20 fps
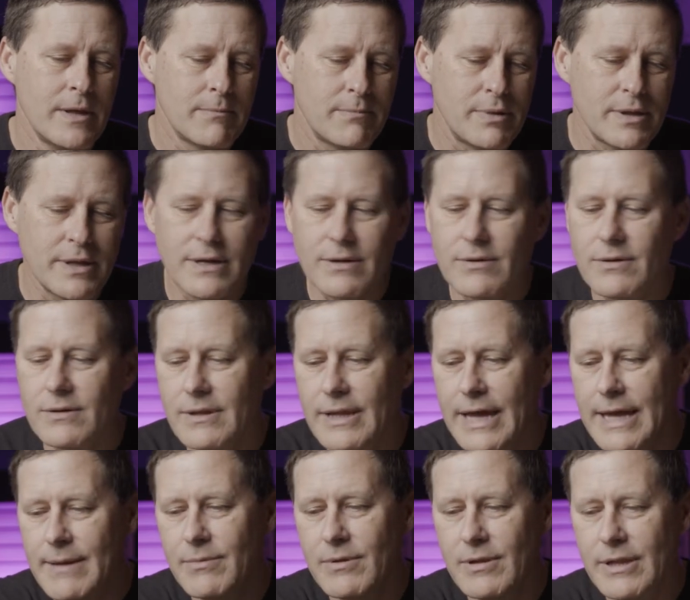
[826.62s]
political
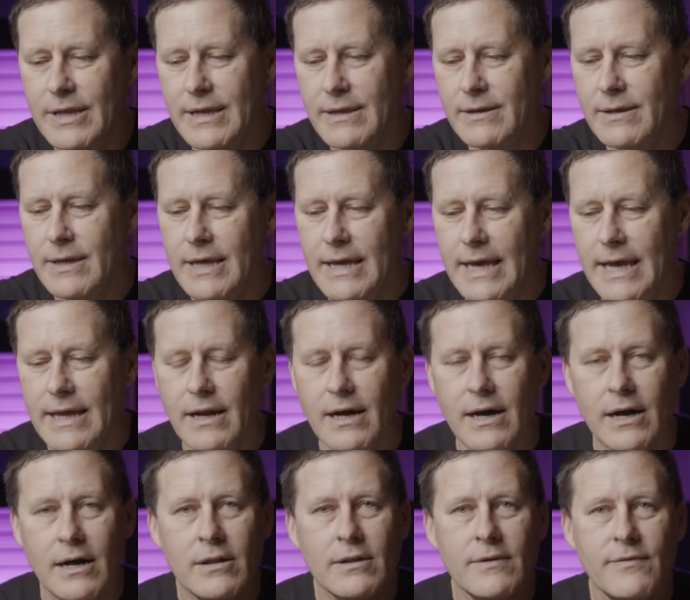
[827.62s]
labeling and
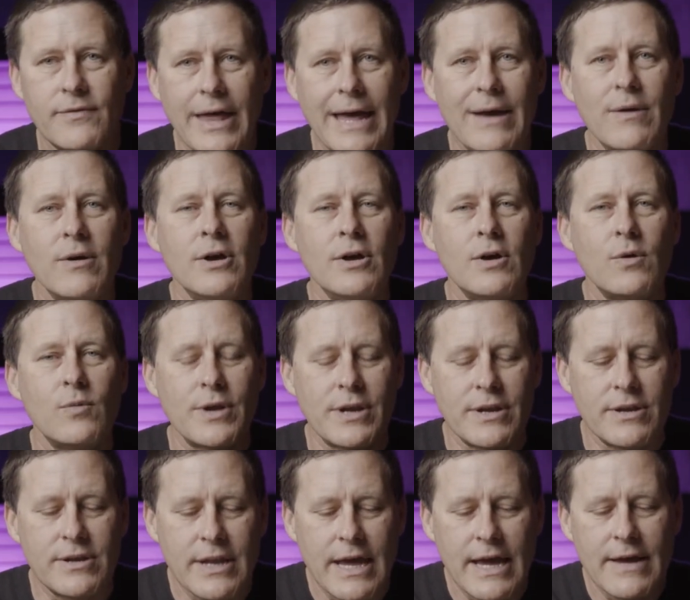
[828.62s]
all of that, we
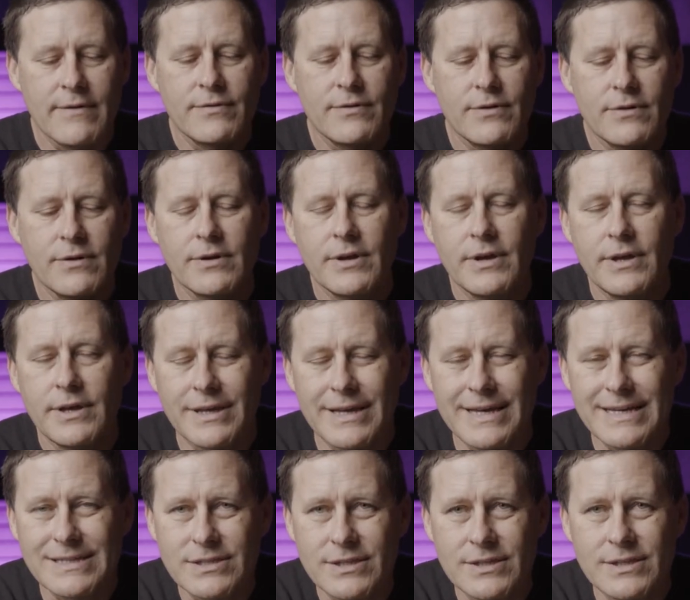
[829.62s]
never
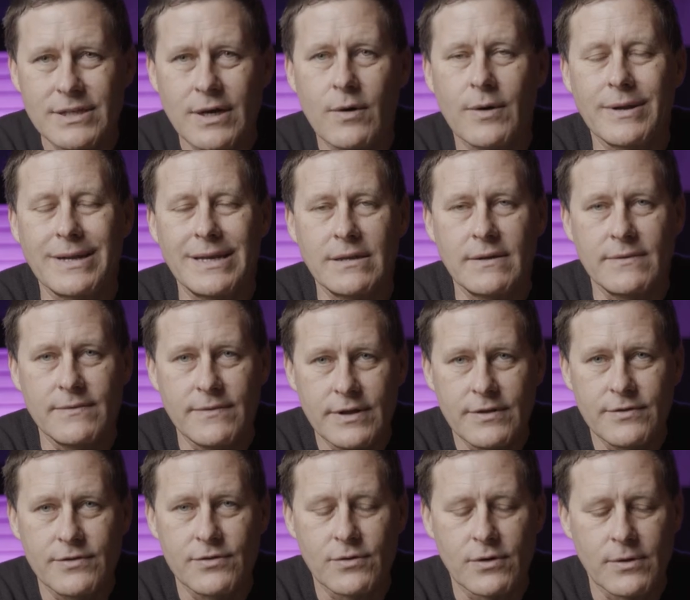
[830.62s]
get to know an
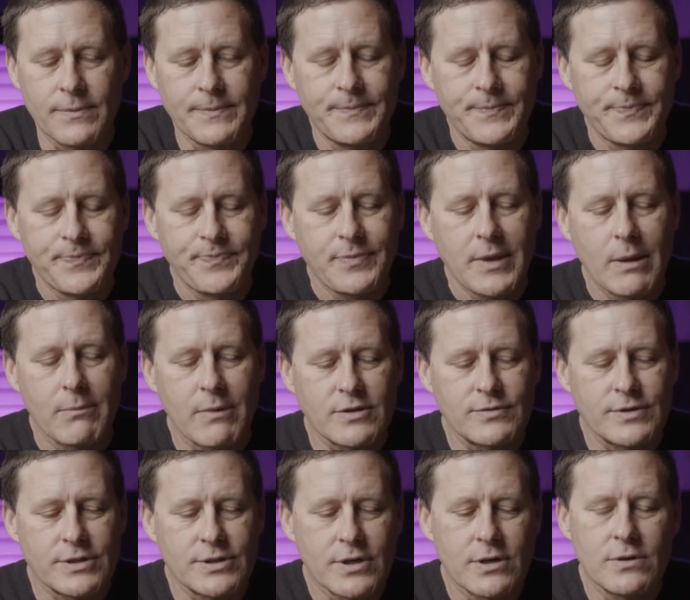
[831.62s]
individual
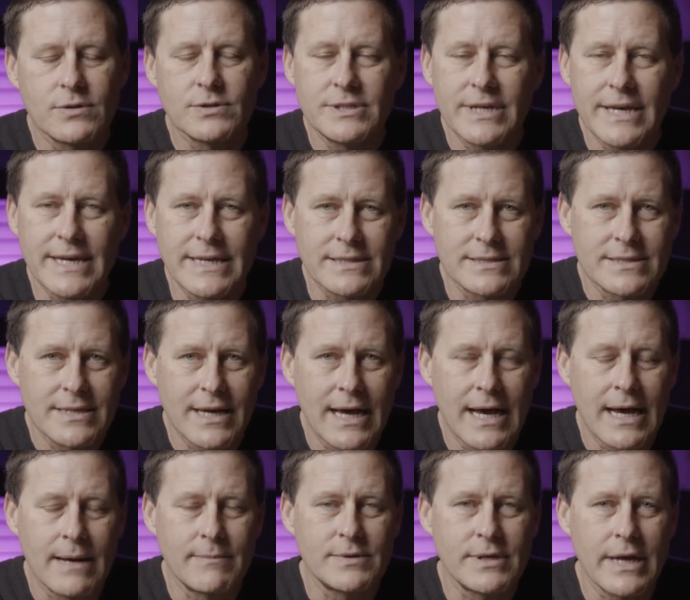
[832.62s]
because we don't take
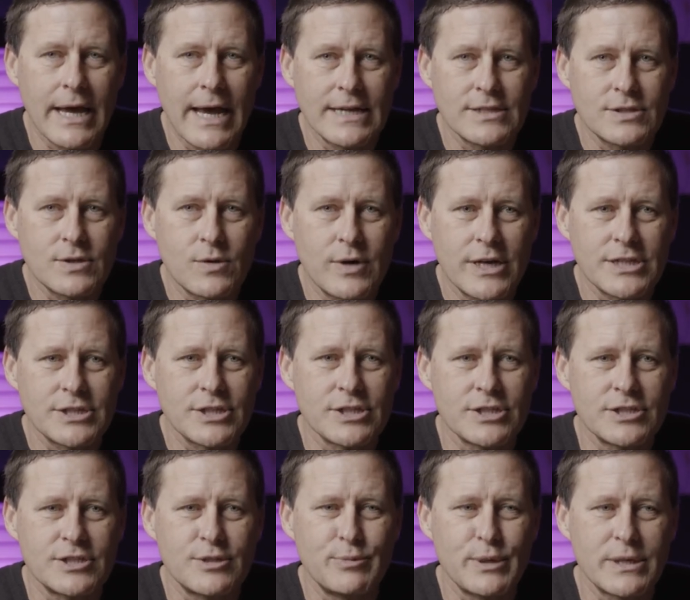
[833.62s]
time to ask
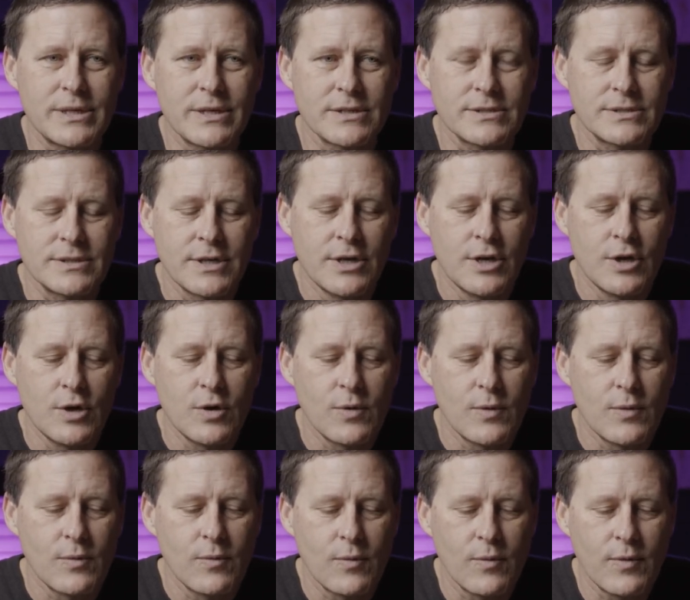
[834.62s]
questions, because
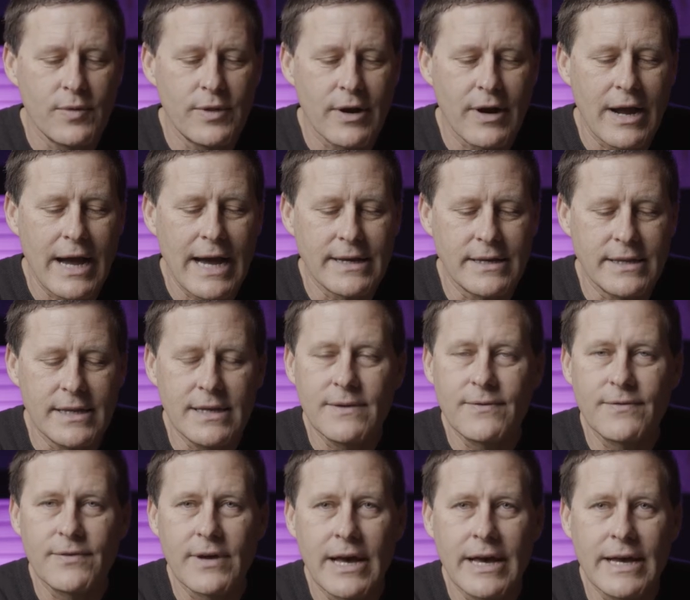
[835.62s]
their
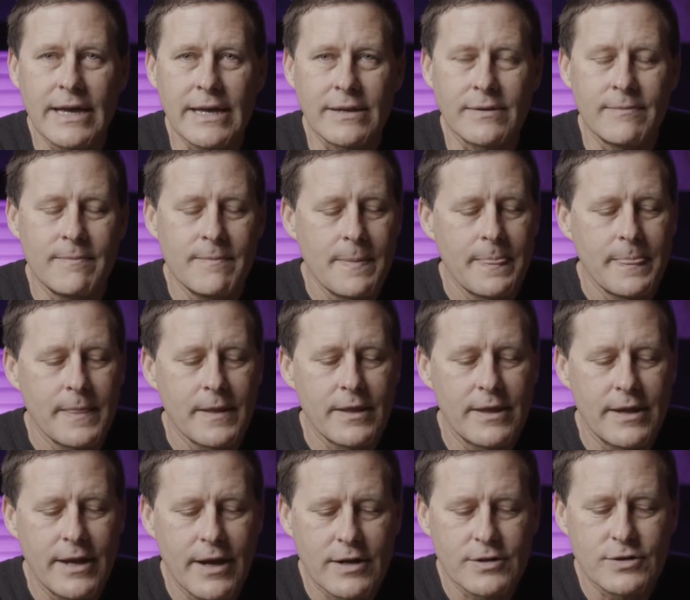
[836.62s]
identifying
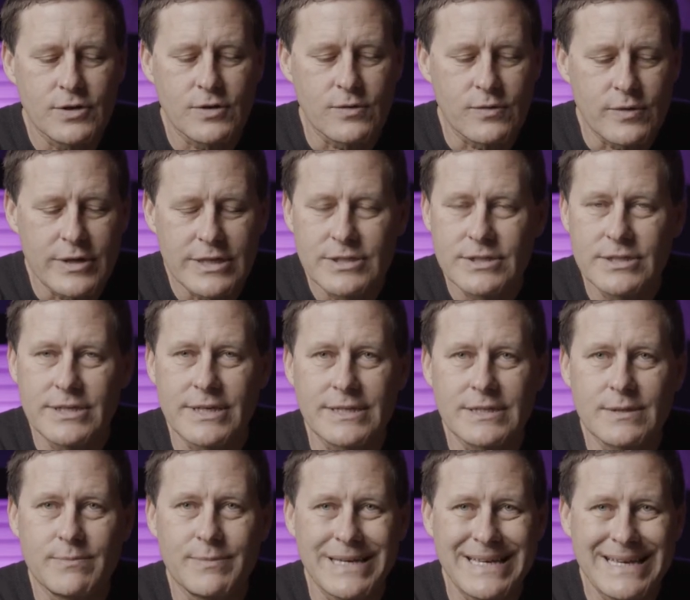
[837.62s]

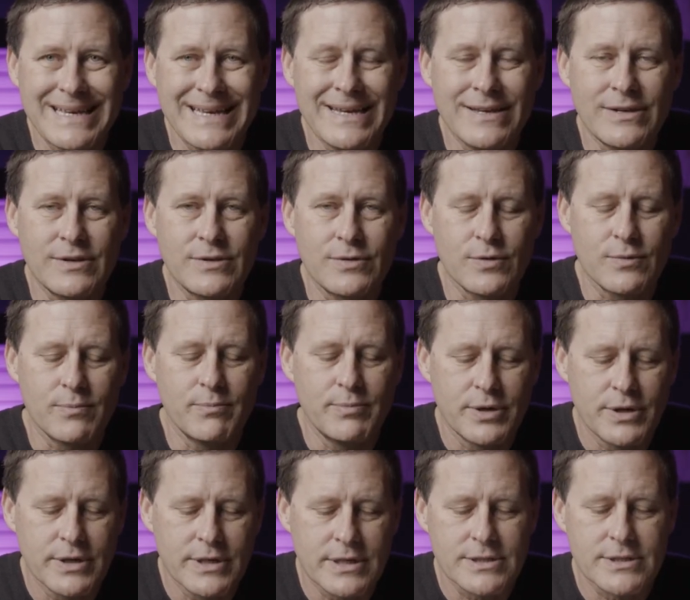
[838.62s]
characteristics begin to
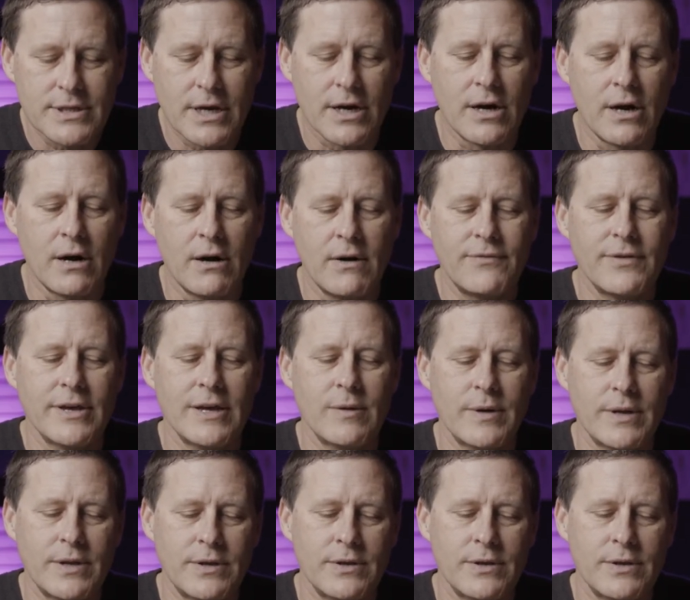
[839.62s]
put us off and we